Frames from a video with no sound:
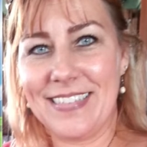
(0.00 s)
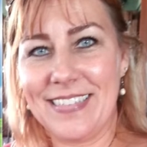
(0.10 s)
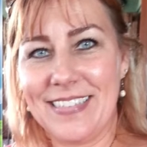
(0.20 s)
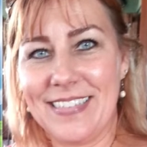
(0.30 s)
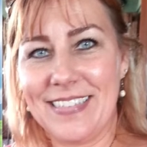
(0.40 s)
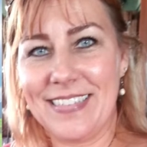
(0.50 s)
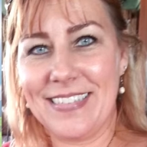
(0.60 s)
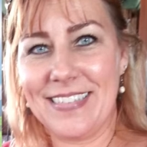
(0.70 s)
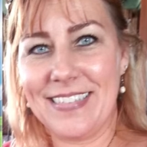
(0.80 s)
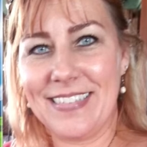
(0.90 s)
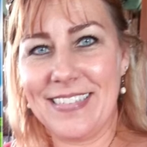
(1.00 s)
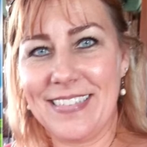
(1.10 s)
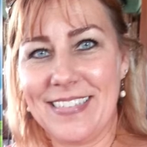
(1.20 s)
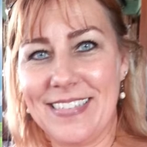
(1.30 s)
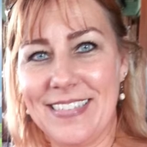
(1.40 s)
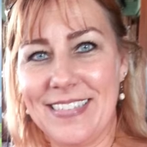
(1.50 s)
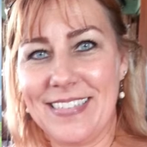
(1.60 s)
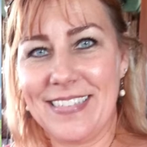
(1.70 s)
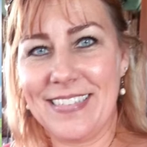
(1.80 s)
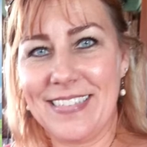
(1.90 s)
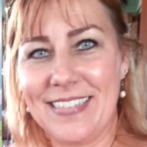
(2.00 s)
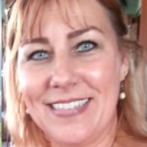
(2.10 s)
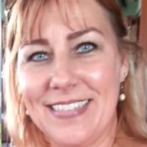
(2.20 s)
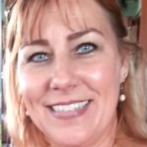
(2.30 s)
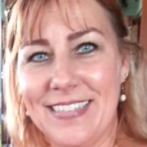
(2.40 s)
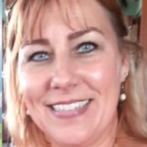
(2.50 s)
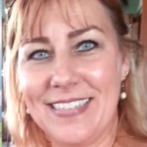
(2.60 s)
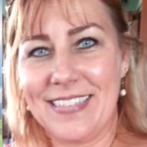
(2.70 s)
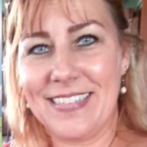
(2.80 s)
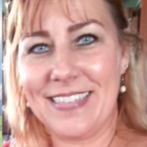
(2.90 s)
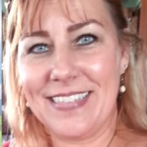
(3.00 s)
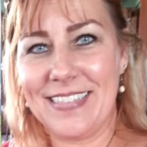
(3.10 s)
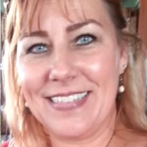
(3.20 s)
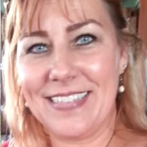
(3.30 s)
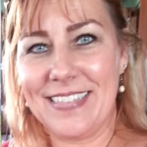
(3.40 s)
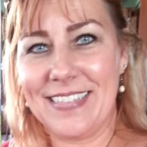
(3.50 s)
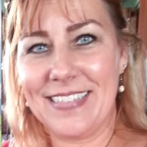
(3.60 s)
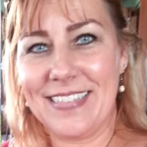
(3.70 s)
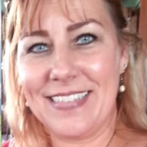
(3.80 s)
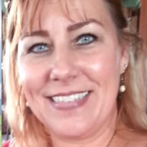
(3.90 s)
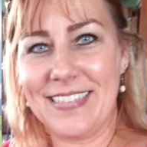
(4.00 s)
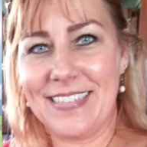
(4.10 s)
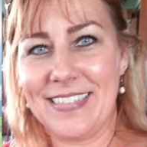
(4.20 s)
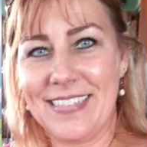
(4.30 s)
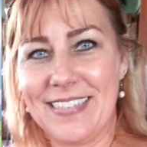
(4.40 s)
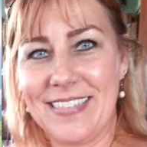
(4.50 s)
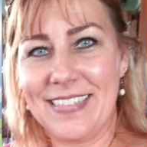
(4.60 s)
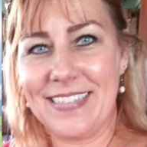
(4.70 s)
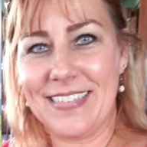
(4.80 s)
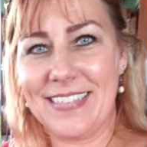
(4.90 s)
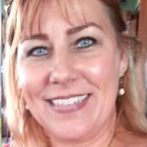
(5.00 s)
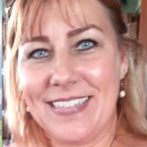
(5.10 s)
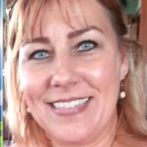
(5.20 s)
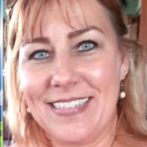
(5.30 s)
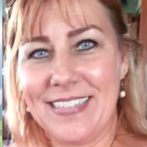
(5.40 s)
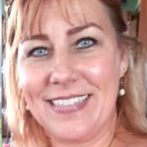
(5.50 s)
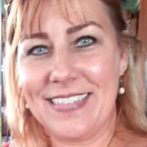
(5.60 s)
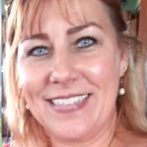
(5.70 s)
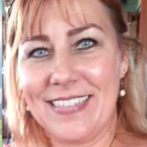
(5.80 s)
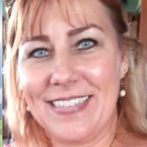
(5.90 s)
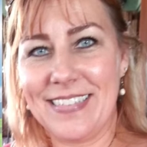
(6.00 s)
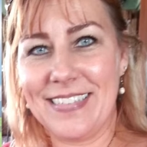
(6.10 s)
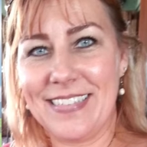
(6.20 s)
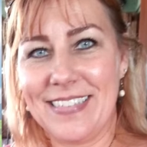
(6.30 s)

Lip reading: No words are spoken by the person on screen.